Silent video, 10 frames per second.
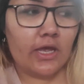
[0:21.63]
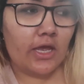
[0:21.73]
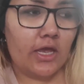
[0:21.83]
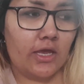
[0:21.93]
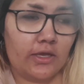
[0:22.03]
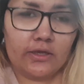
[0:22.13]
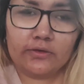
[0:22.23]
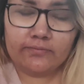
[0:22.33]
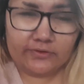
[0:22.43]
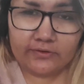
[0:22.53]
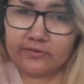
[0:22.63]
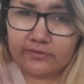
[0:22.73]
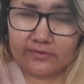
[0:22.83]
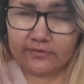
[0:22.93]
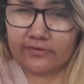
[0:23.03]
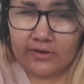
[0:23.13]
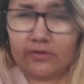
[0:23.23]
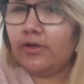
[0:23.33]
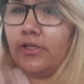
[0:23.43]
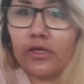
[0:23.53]
and this is a
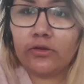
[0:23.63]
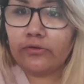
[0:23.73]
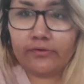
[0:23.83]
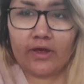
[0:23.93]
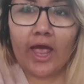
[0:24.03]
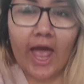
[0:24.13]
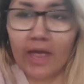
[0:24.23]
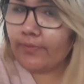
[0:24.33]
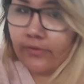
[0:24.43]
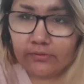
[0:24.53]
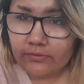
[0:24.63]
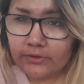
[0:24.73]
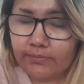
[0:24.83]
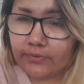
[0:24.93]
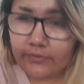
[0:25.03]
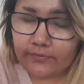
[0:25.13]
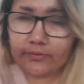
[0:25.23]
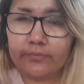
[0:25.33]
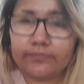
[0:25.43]
steal, and it looks absolutely beautiful.